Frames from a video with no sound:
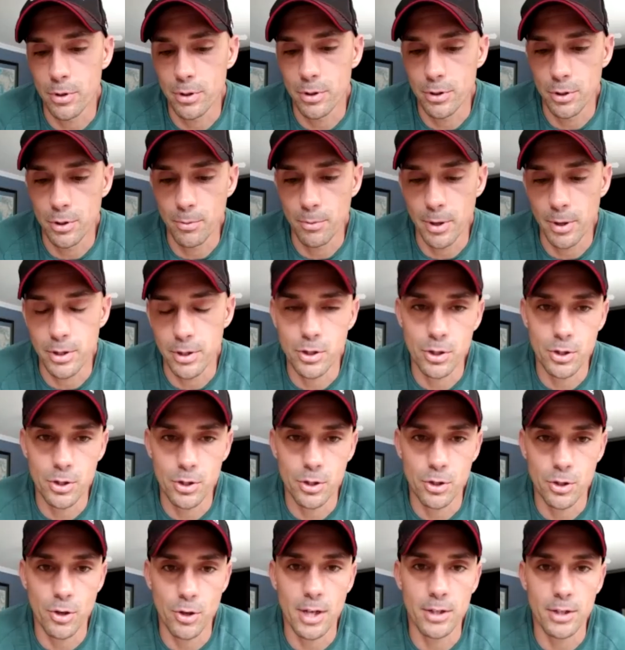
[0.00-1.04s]
too much
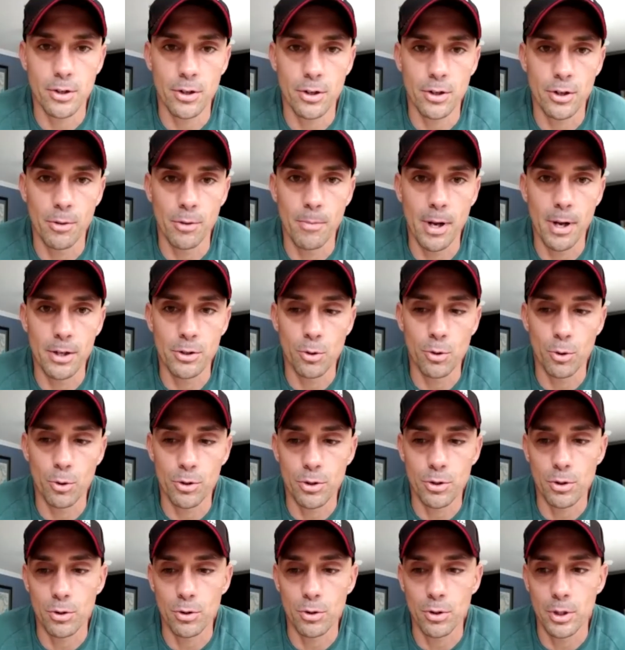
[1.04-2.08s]
stress on your
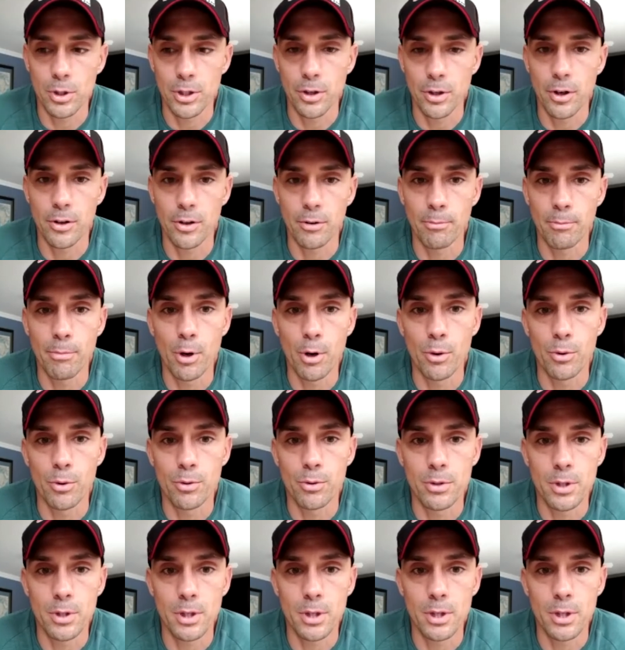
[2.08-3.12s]
metatarsal and your other bones,